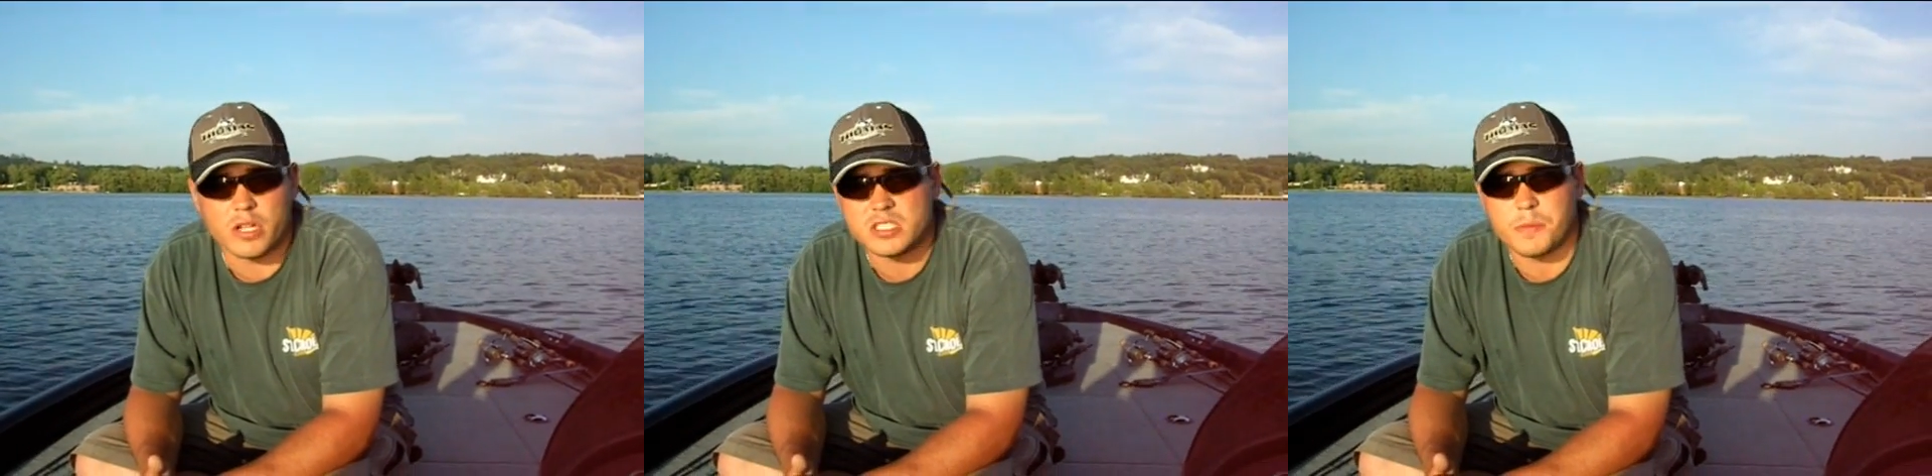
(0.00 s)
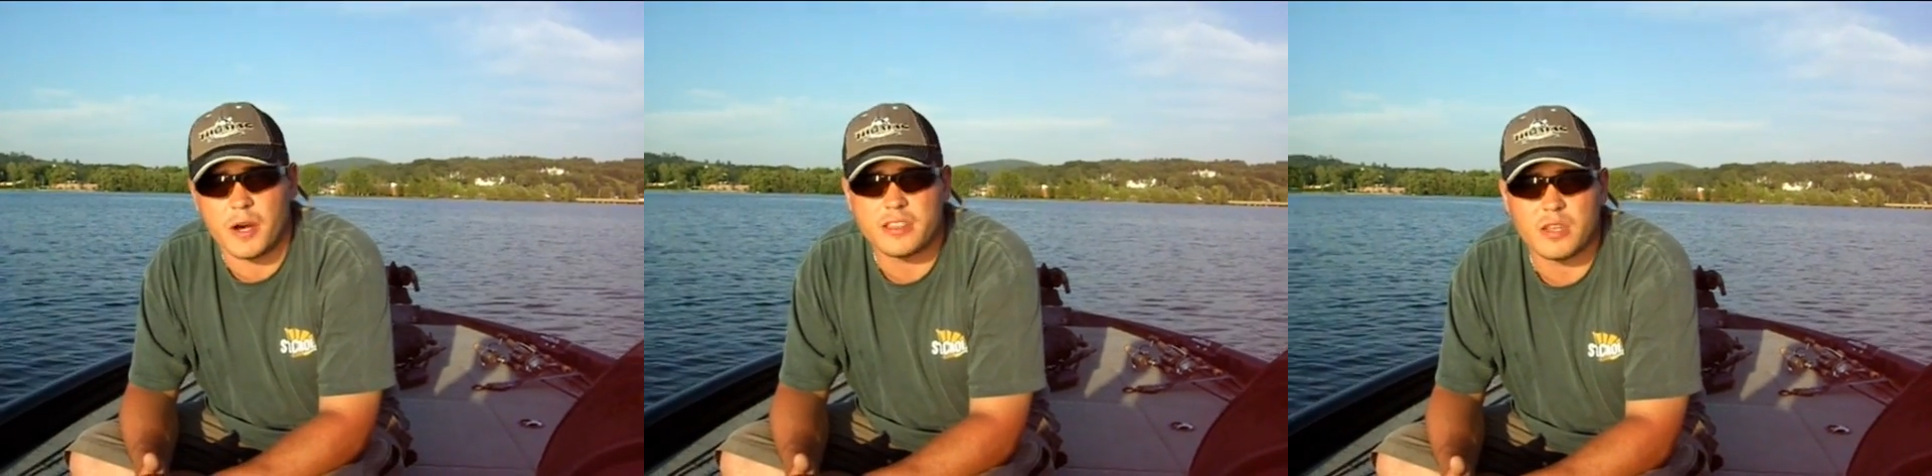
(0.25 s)

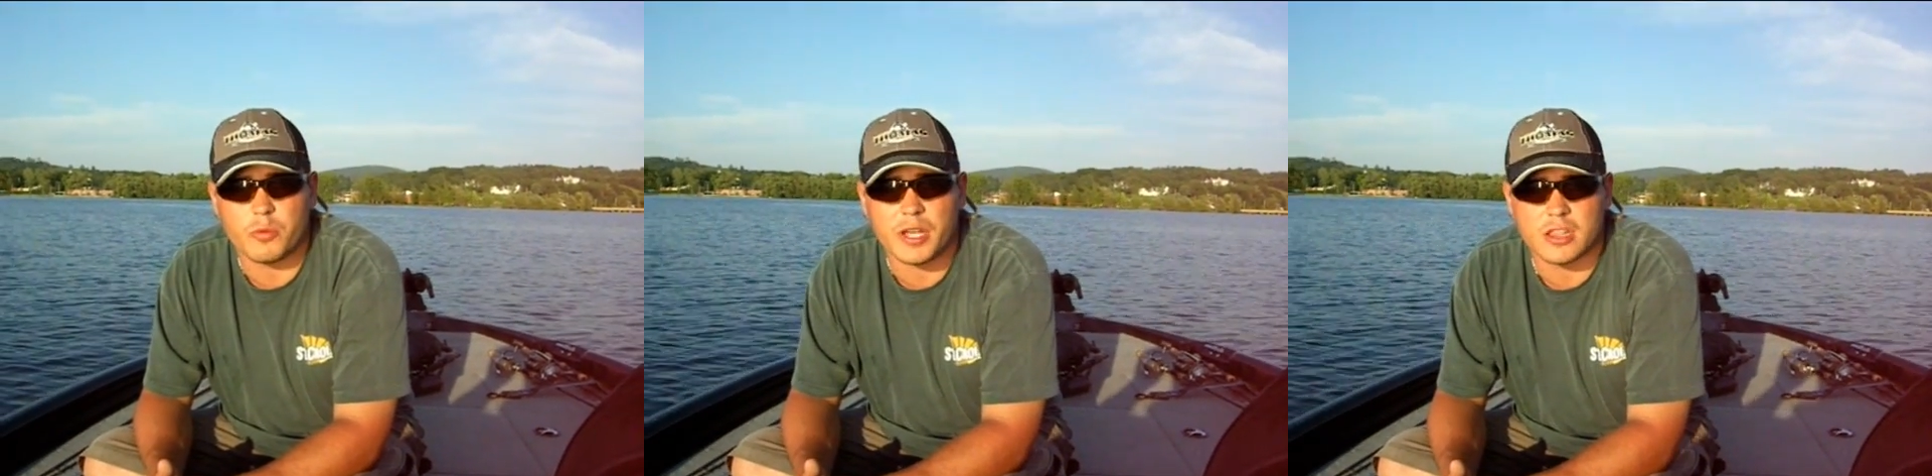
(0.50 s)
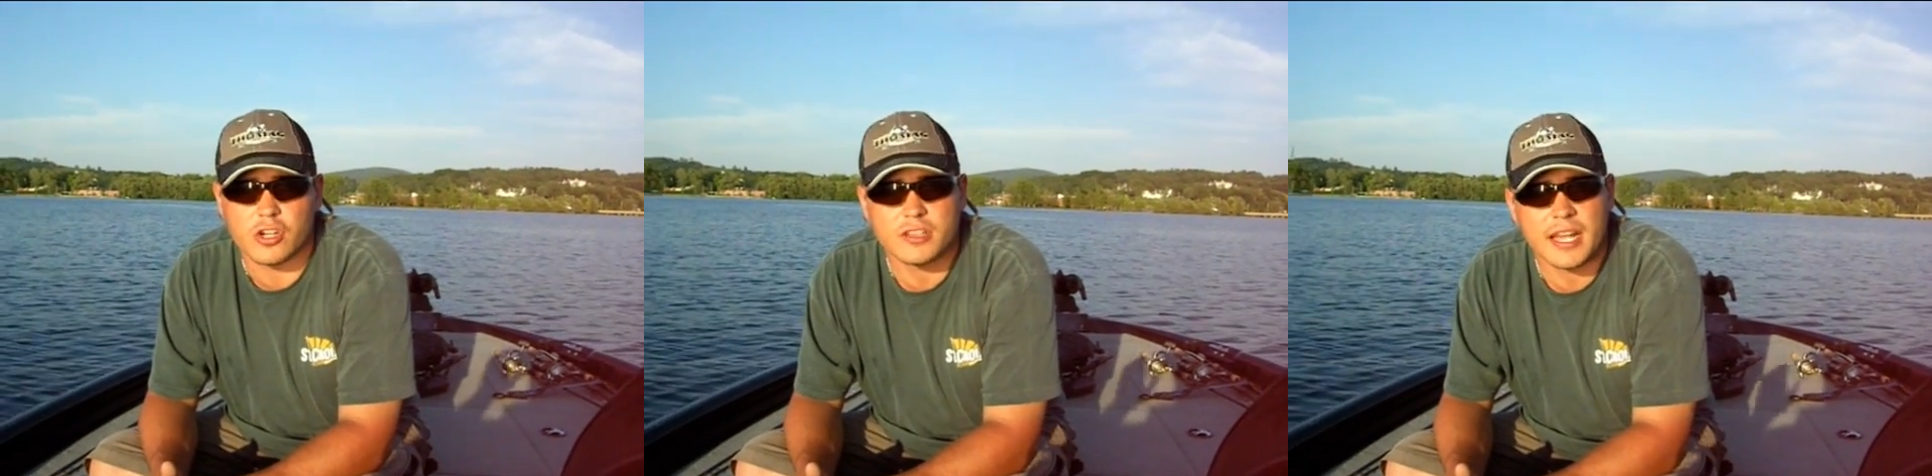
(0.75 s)
one spot that
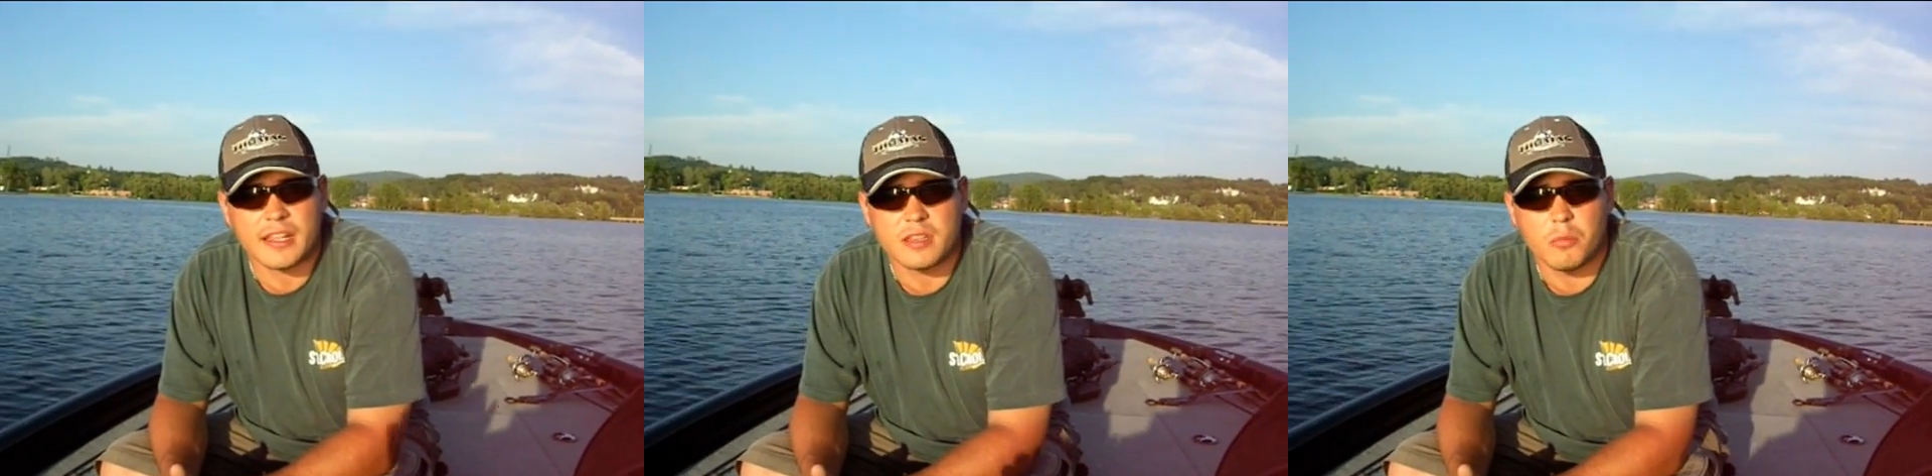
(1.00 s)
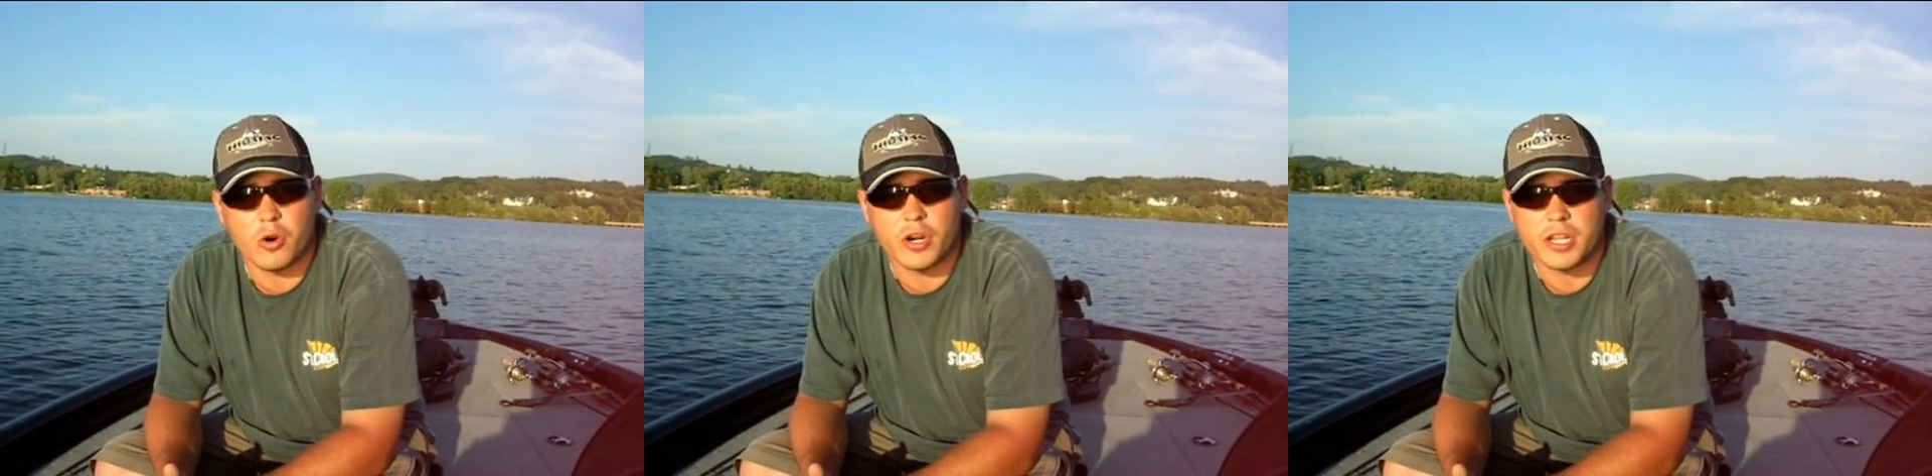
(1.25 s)
we had looked at in
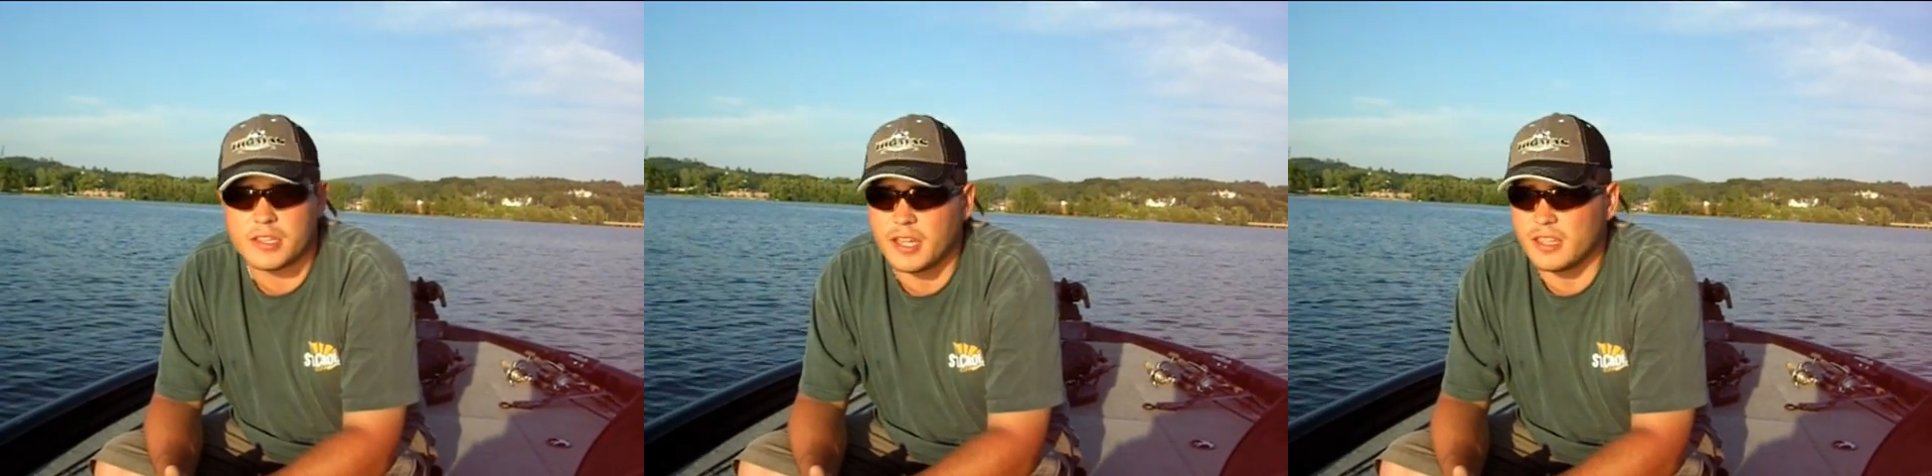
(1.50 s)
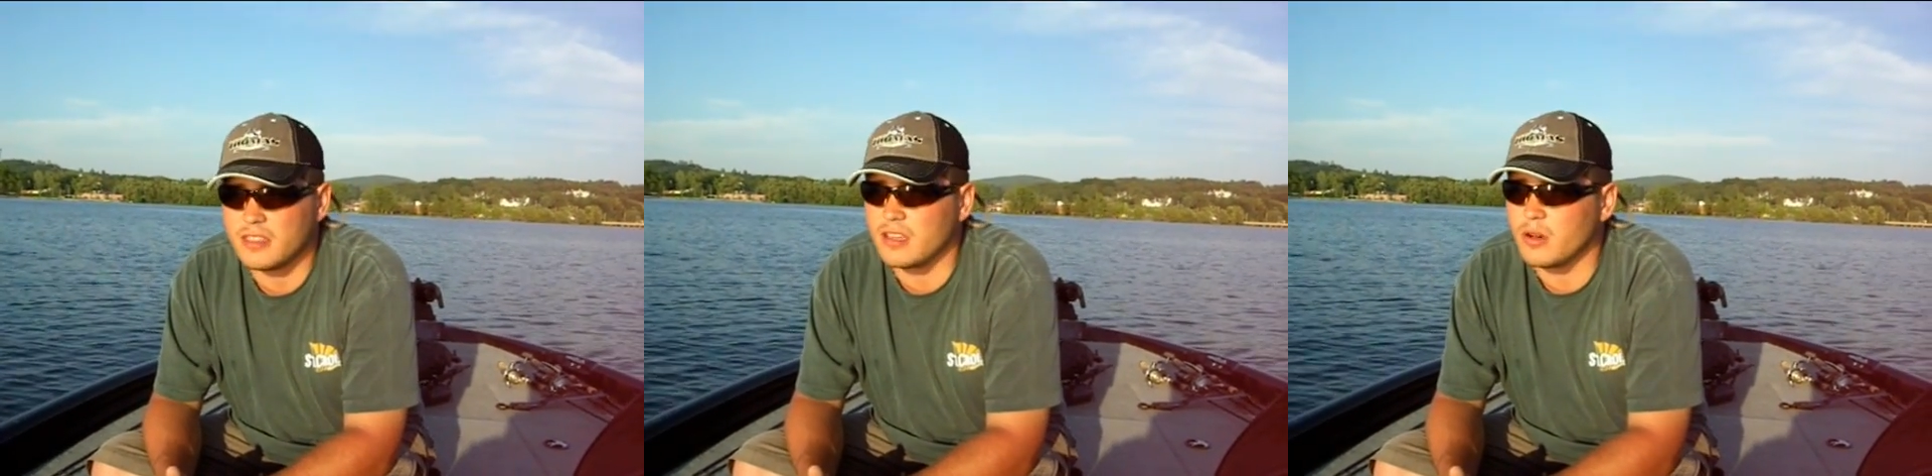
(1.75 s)
the morning
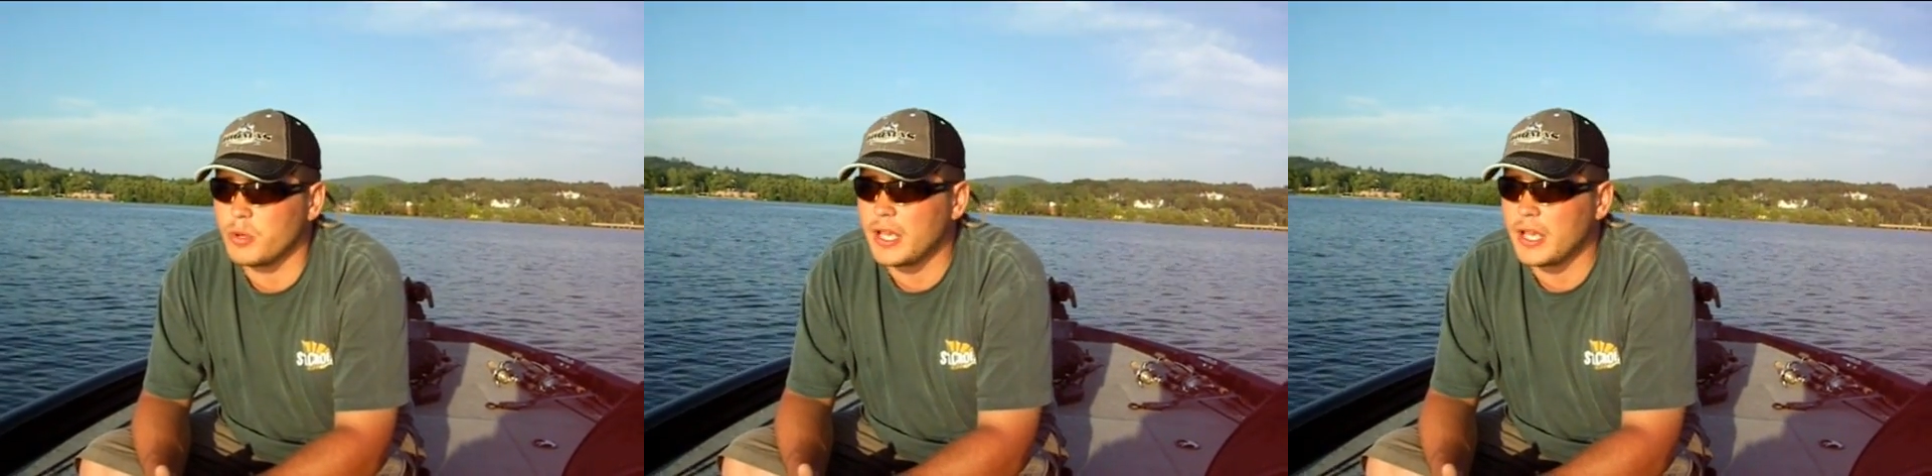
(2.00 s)
that uh,